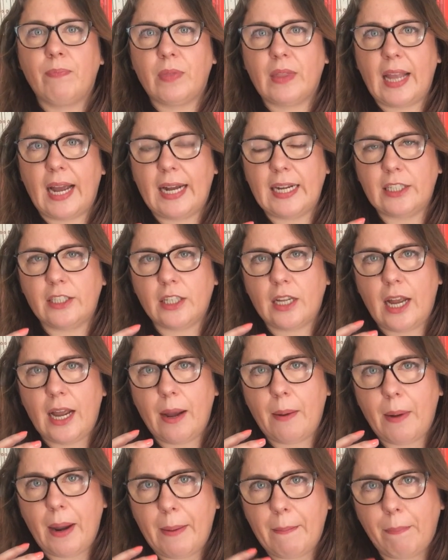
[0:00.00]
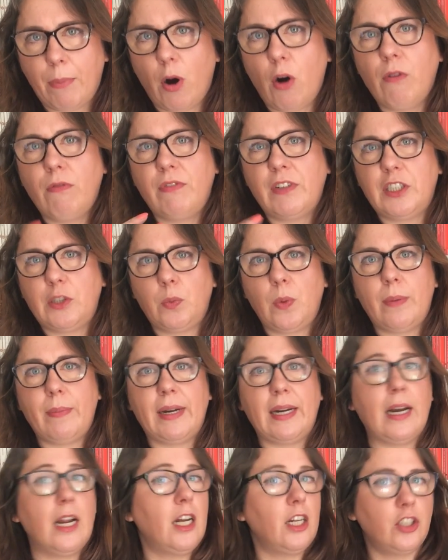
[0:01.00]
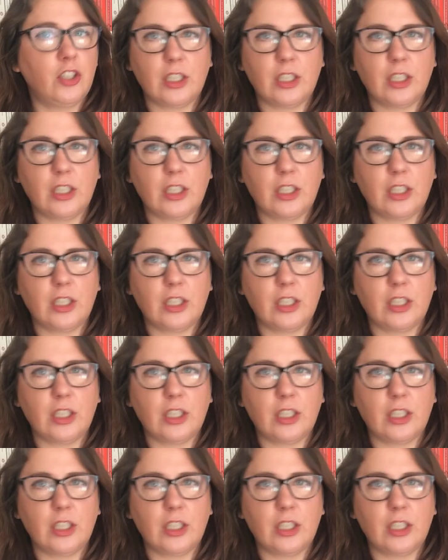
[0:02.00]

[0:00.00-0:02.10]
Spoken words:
that impoverished women,